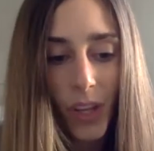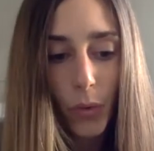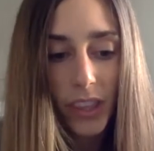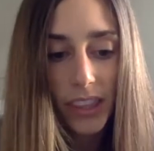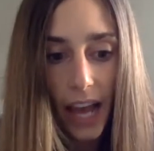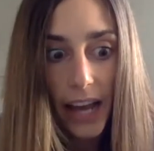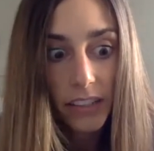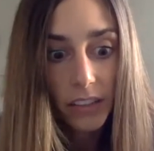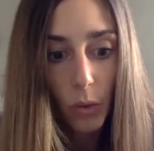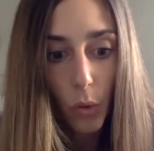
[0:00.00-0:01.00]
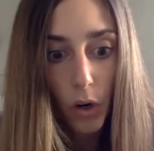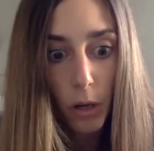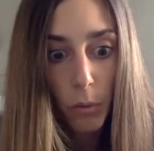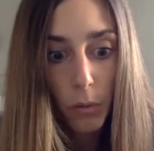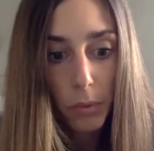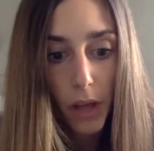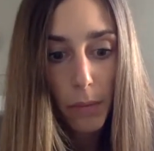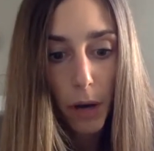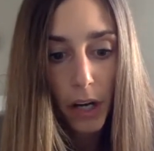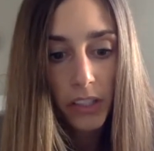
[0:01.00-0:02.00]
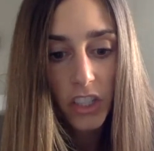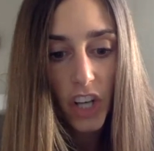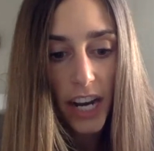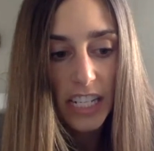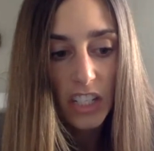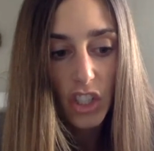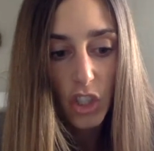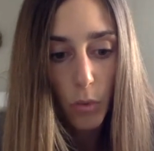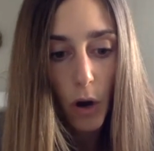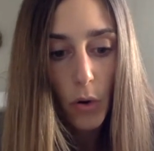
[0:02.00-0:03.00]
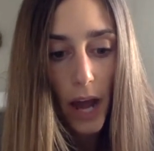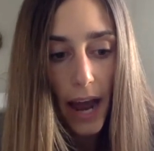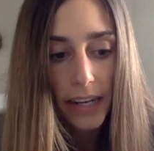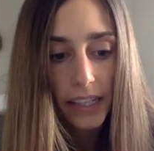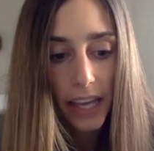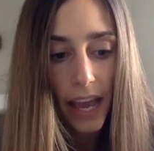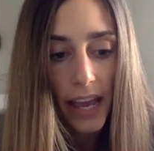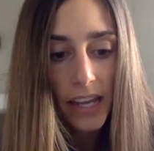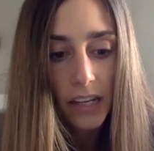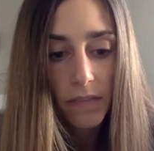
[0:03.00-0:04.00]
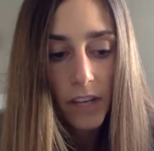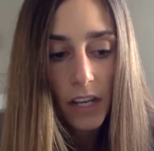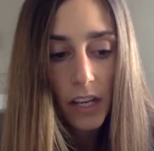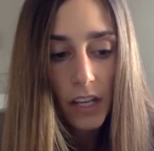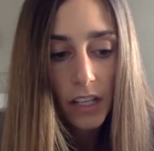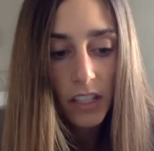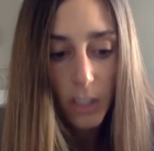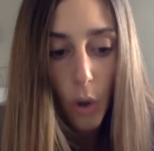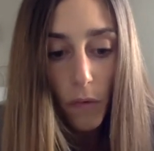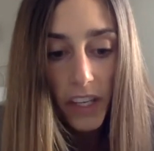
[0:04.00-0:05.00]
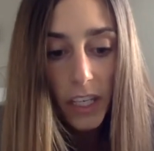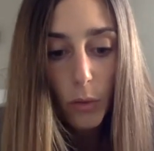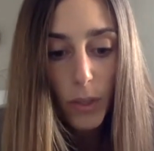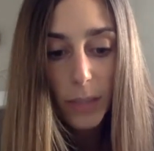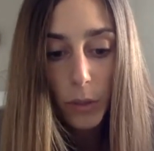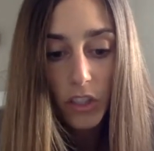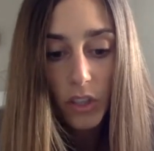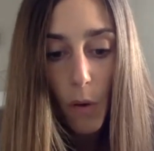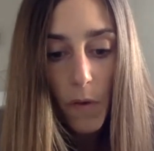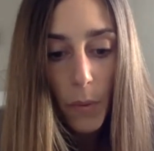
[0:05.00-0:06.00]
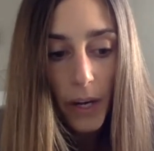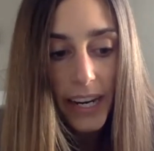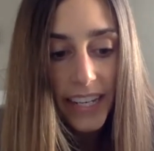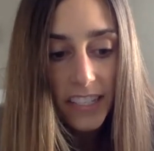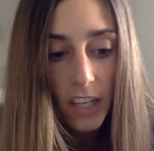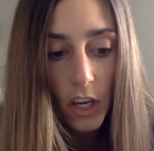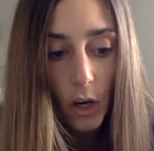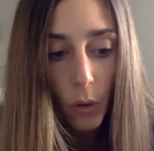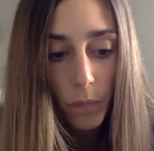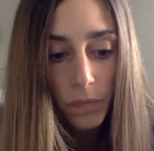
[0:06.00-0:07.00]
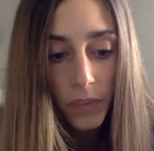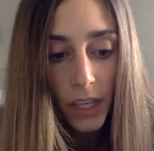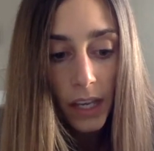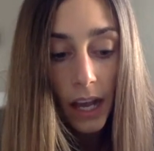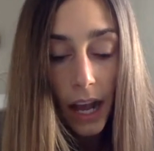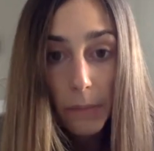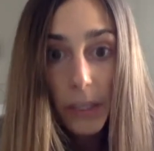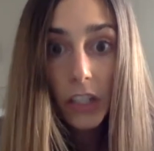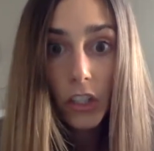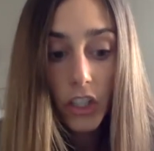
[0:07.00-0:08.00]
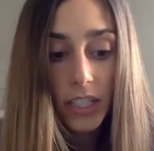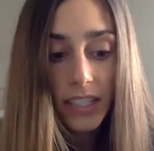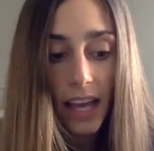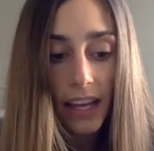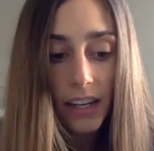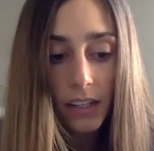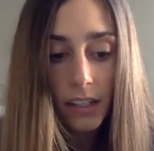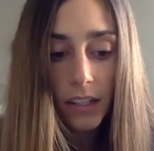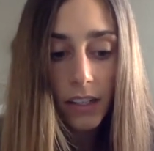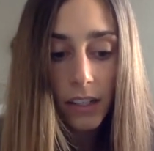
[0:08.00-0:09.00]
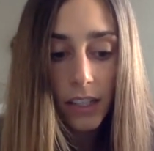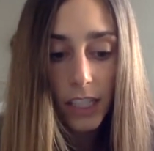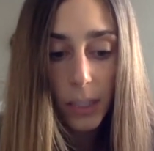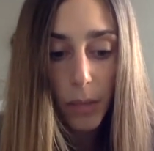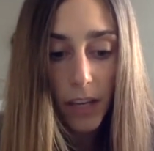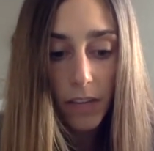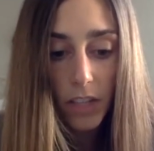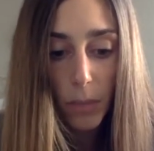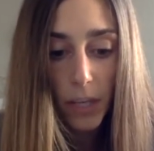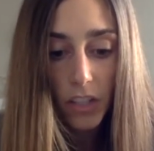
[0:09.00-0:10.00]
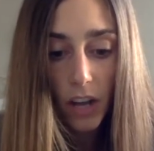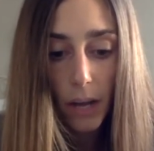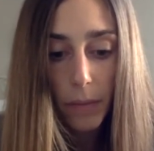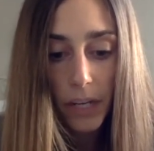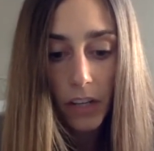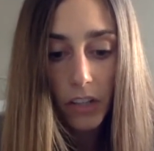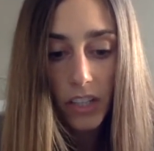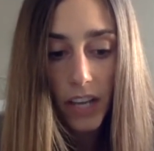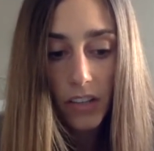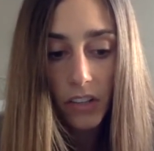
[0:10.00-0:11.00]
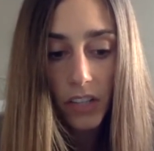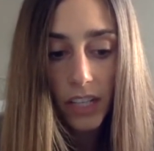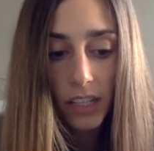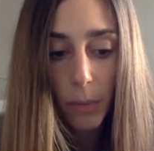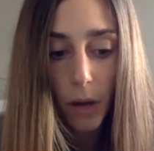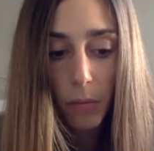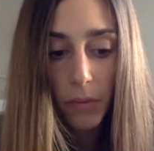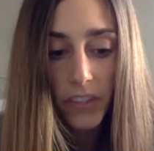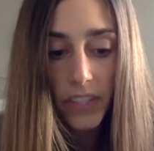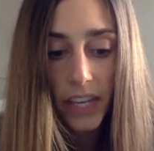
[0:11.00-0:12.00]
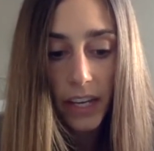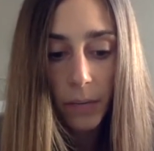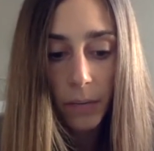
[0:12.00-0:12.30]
With that, the horrible blood-bottling giant strode out of the cave. Sophie, he whispered. Sophie, where is you? I'm here, she said. The BFG picked her up and held her tenderly in the palm of his hand.